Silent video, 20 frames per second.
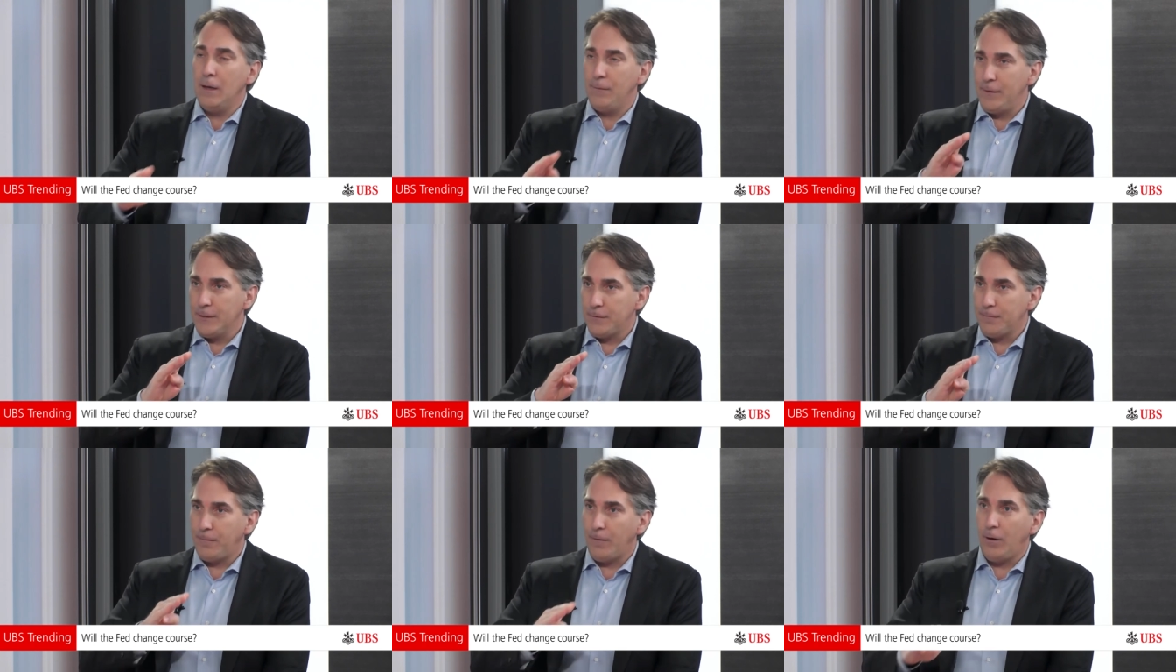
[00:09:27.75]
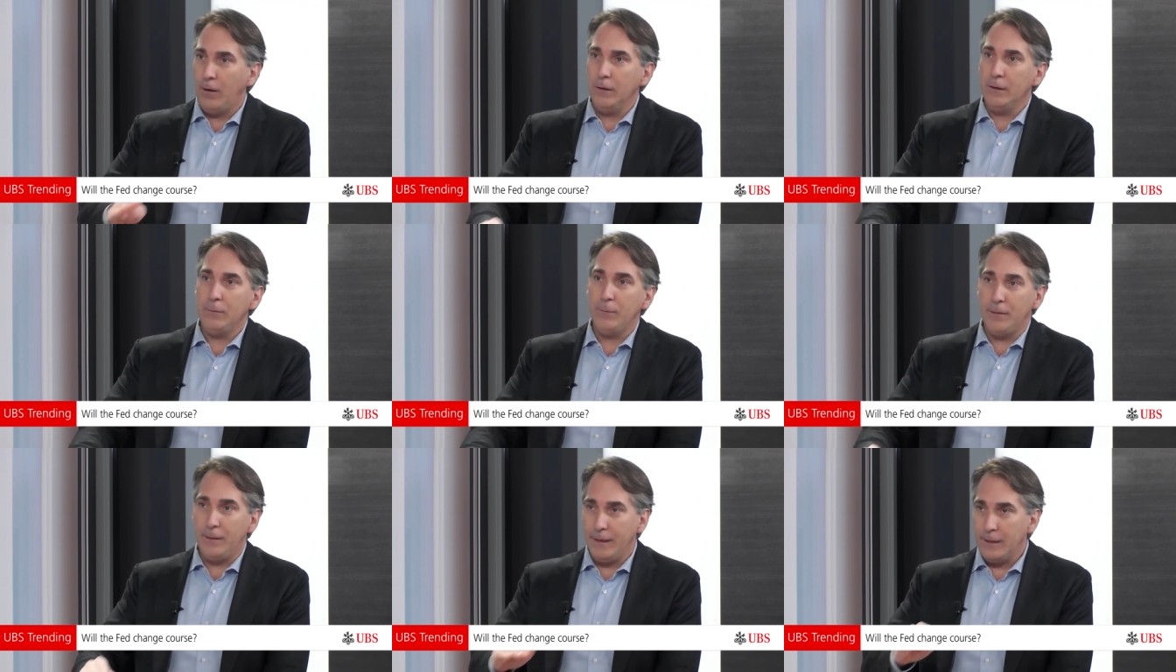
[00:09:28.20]
If it's falling
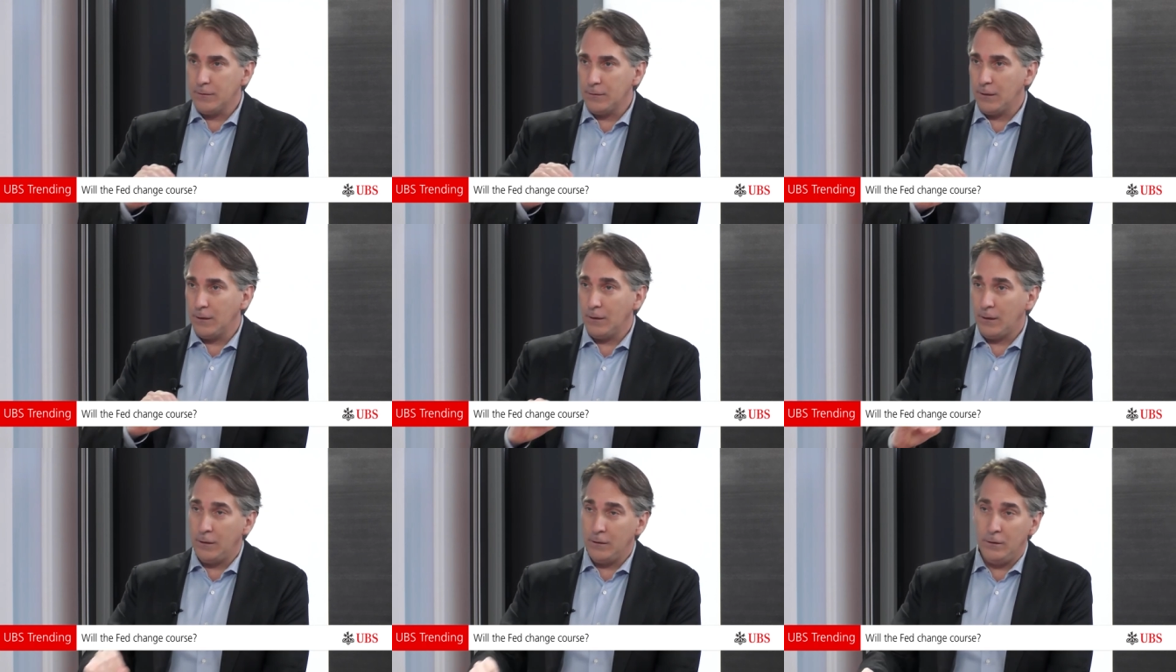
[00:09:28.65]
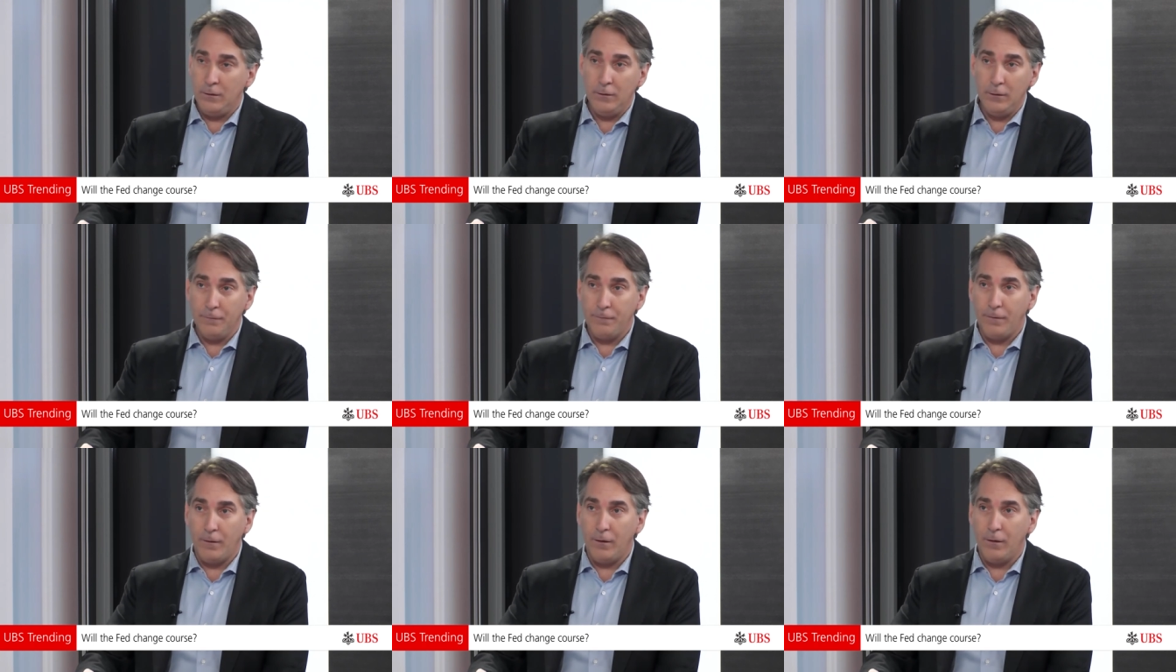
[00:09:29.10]
and we think it's going to continue
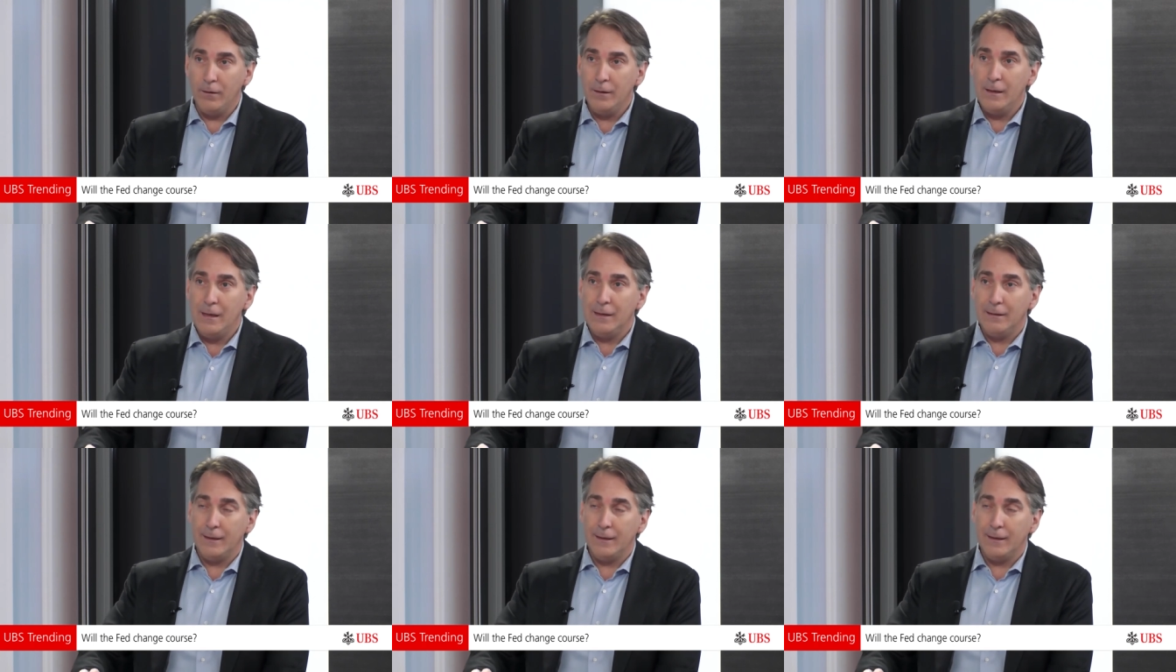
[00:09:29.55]
to fall,